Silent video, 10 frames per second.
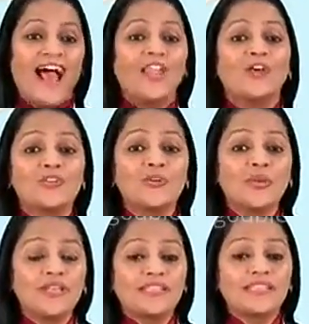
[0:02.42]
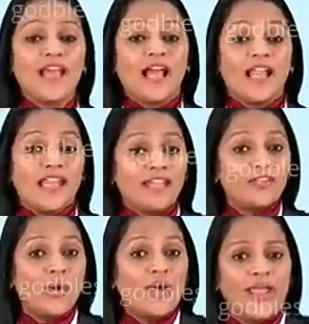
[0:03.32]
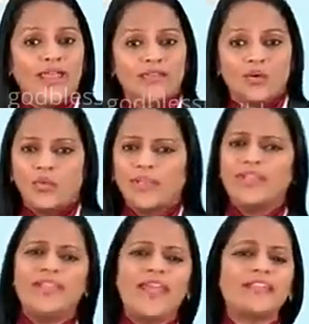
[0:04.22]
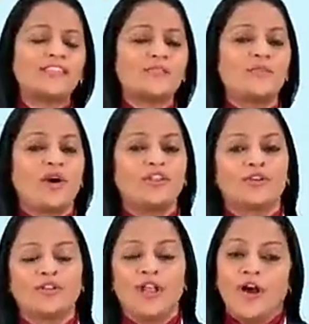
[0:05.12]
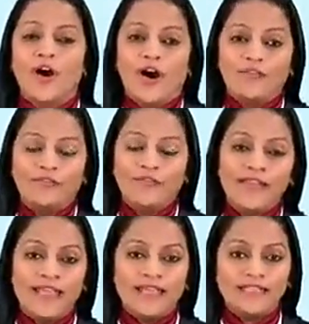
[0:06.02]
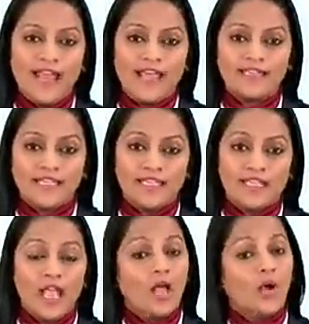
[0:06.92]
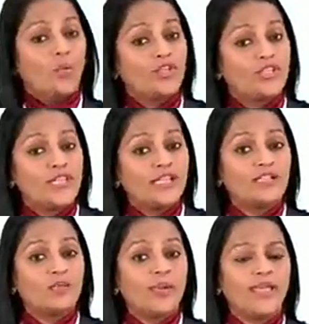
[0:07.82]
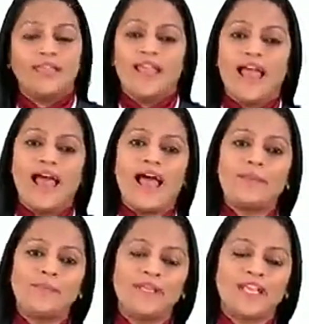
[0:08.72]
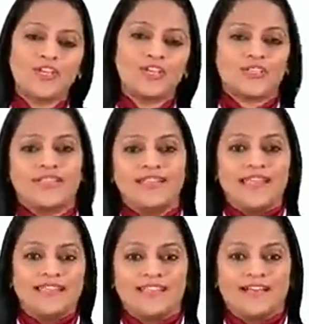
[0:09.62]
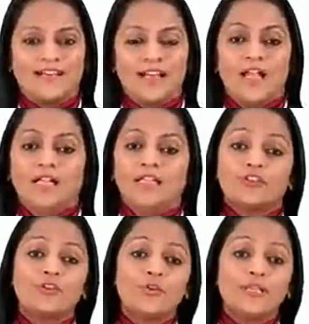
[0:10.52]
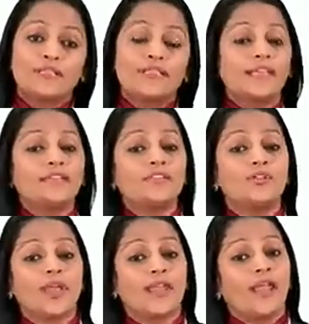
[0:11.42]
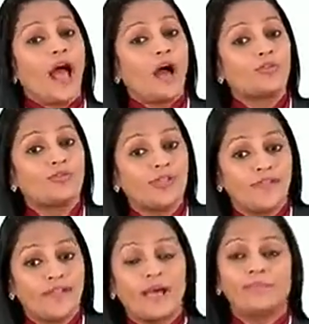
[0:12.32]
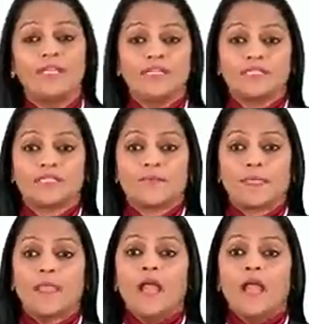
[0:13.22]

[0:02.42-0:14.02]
Hello students, let's go ahead with the next module of letter writing, which deals with application letter. Now students, let us look at how to develop this.